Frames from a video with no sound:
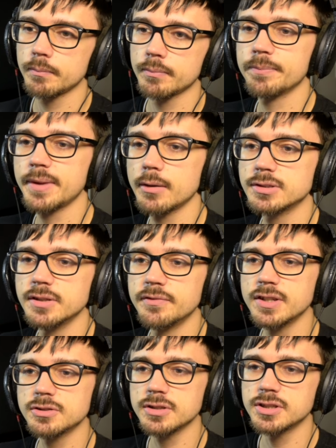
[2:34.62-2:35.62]
Now, to
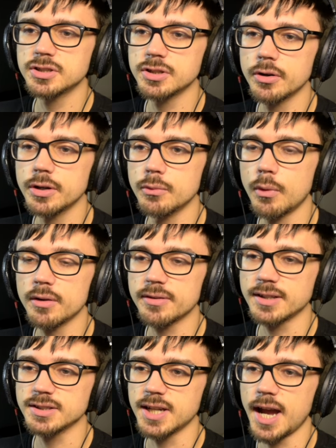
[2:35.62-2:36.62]
visually show you what's
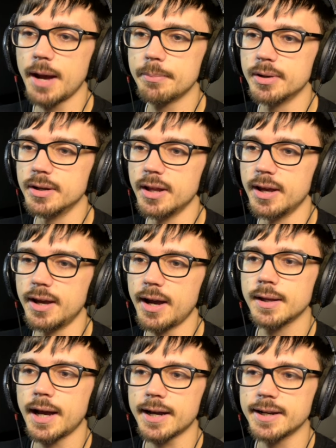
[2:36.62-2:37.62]
actually happening here,
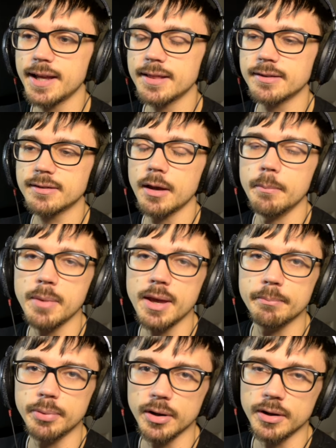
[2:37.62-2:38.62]
I can hit this
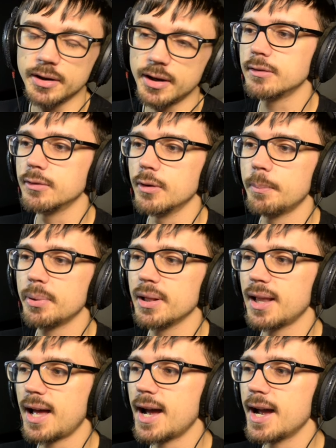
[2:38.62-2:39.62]
commit button to
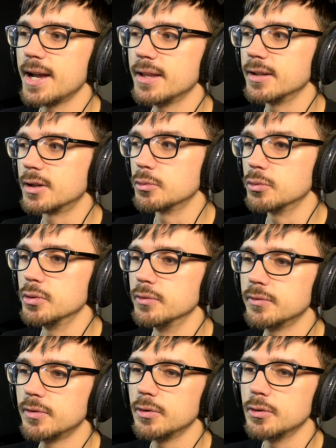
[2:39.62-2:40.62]
apply the
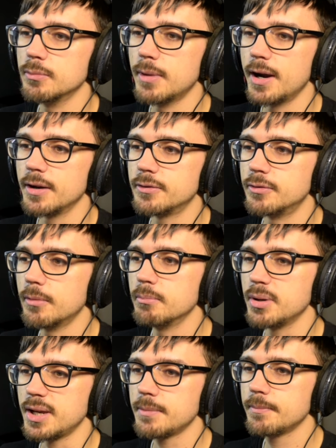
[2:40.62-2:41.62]
groove to my drum
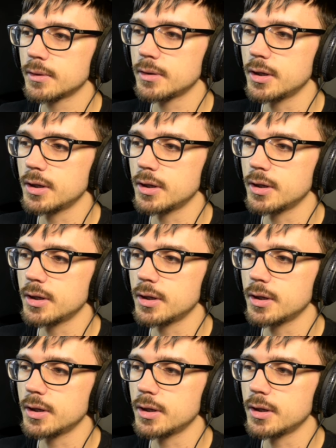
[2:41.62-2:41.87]
beat.